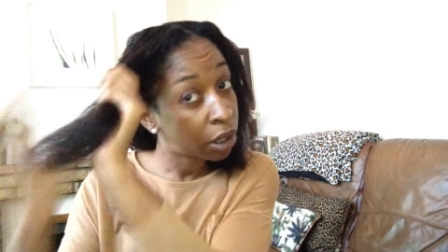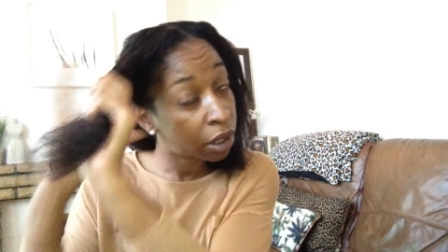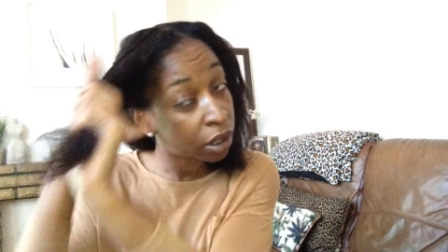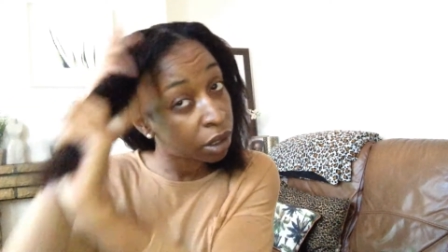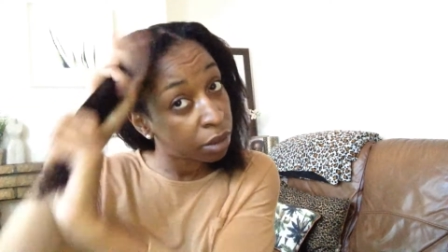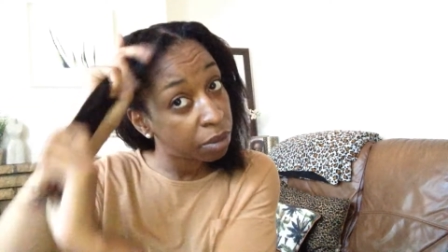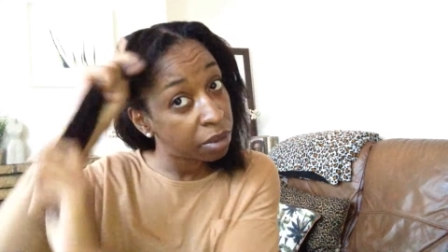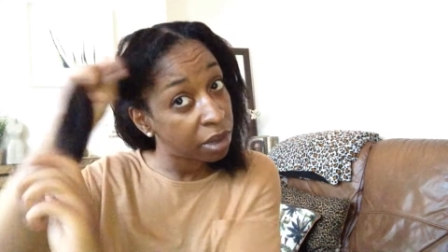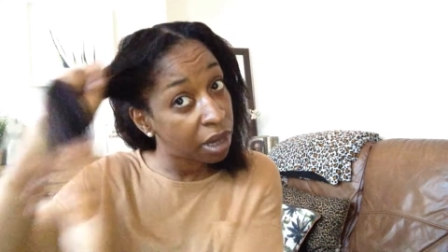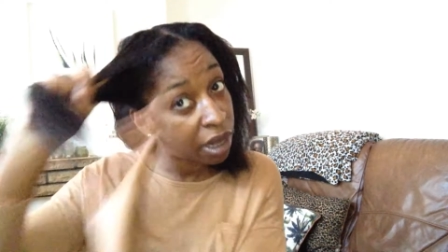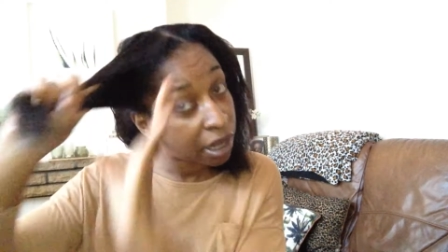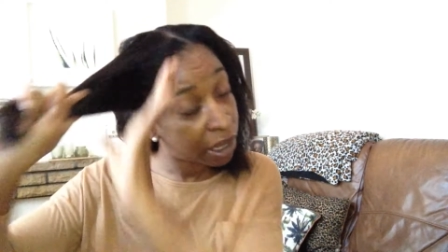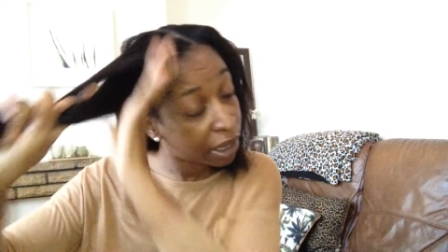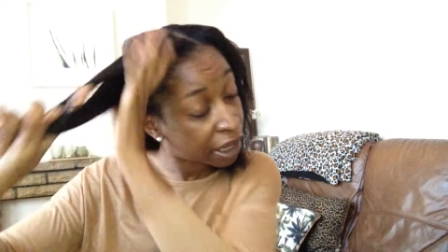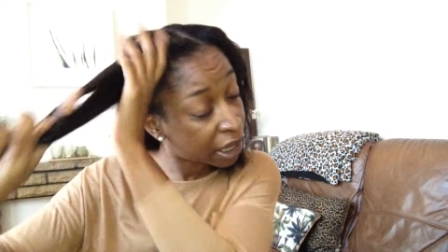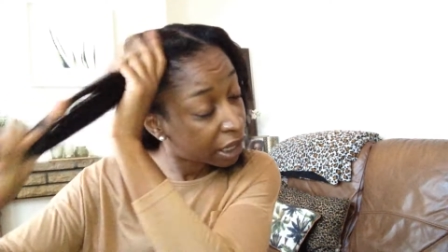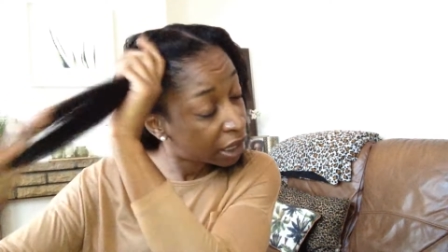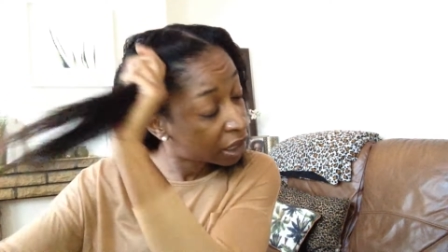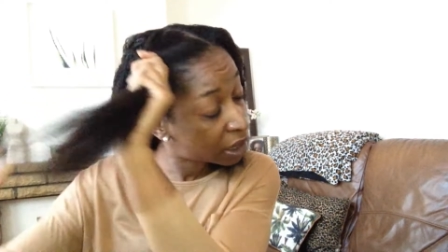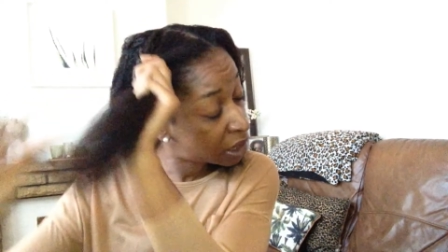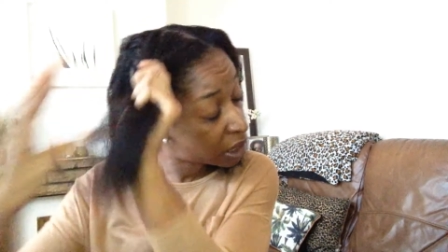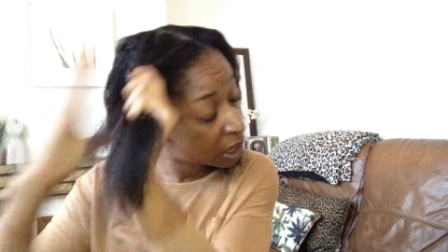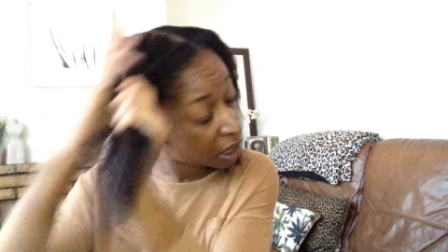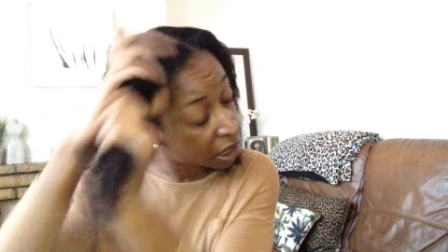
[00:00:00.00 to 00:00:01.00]
and apply
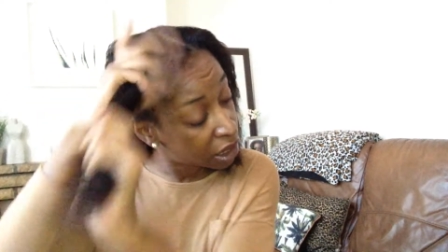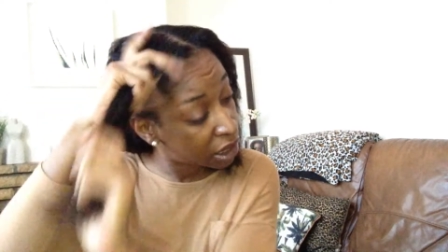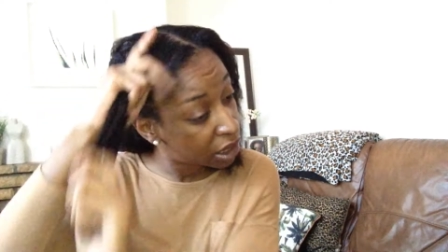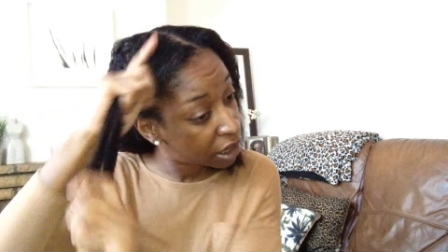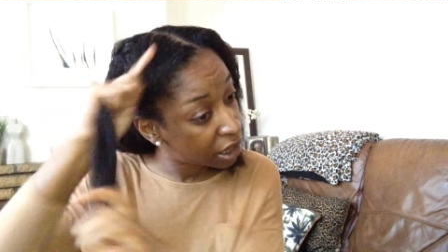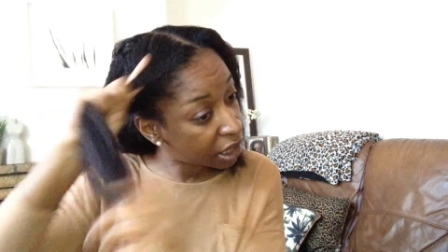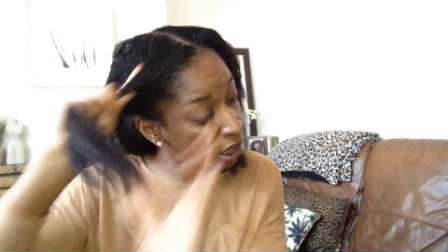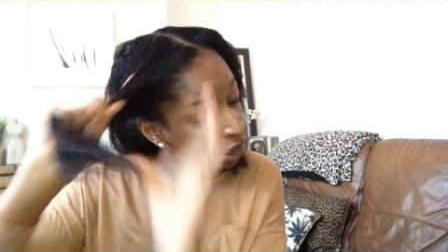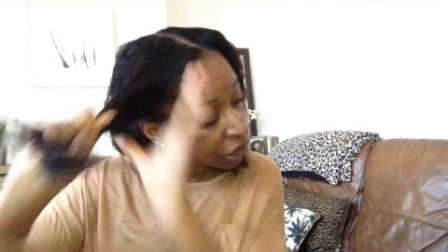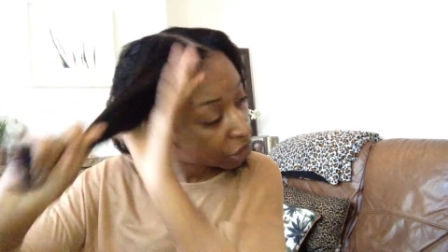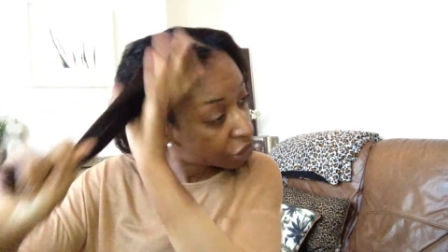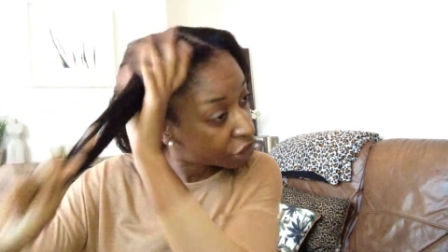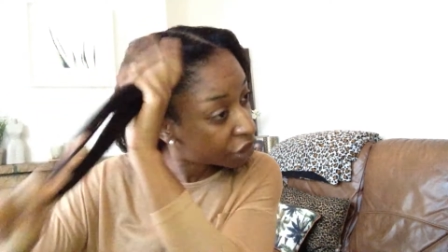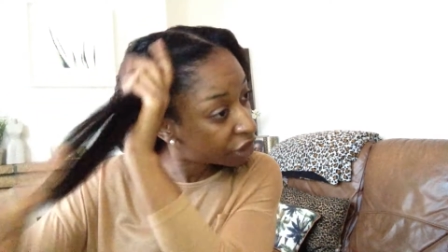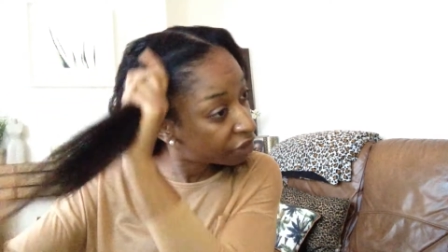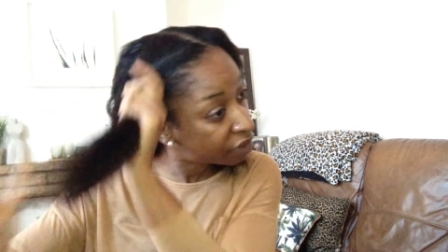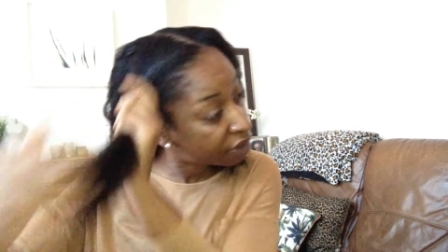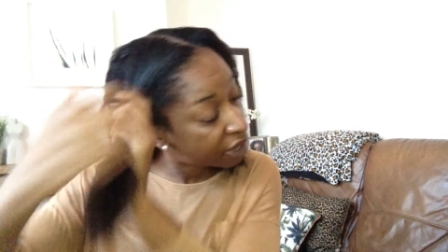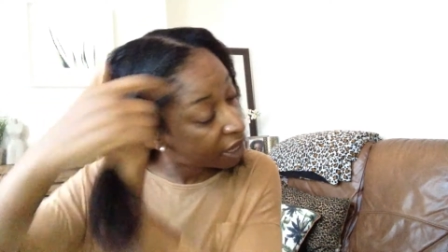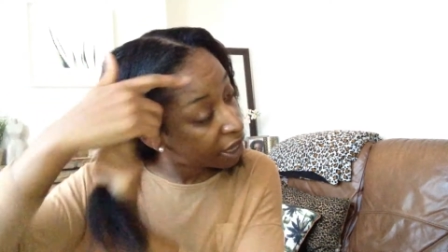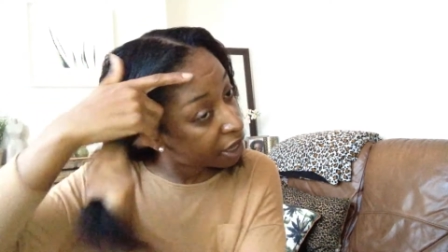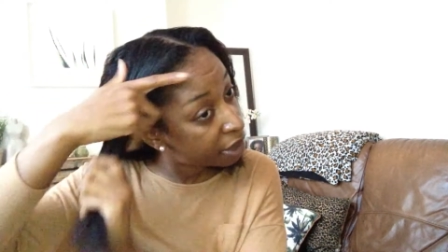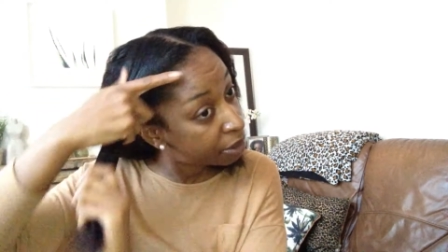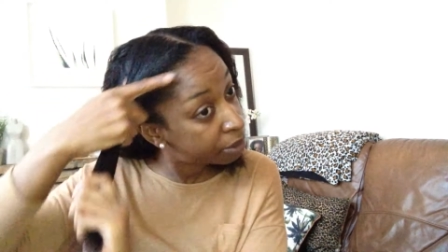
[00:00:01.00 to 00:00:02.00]
that to this section
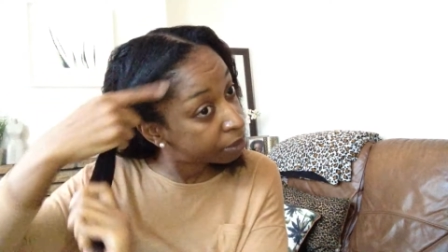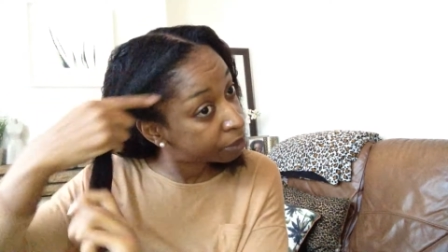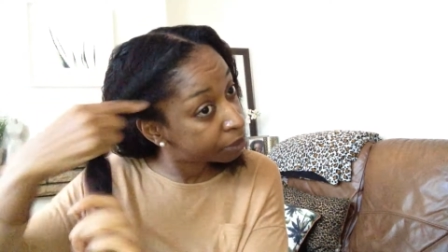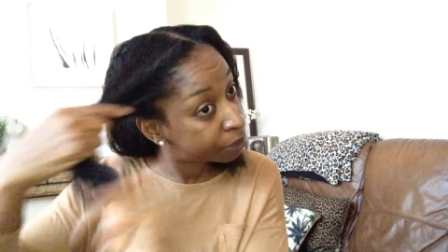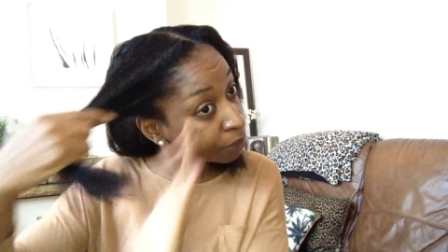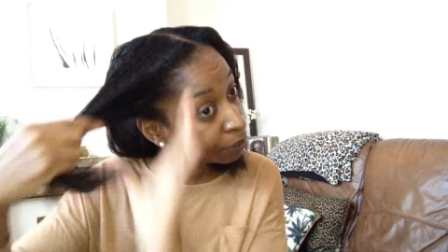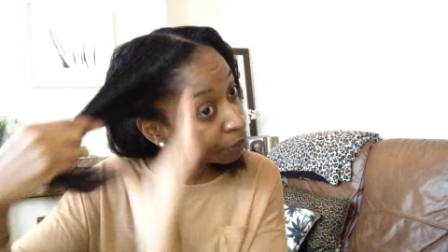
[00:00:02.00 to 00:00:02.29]
of hair.